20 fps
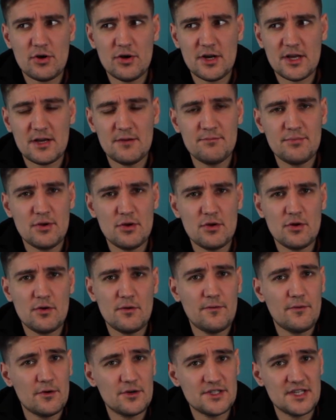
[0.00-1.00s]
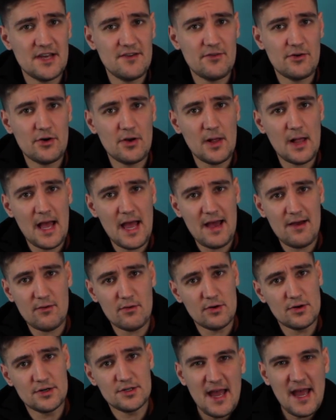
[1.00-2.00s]
on a computer for several
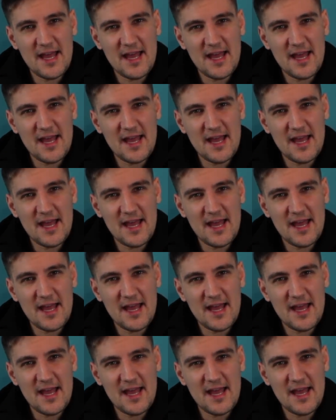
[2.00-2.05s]
hours.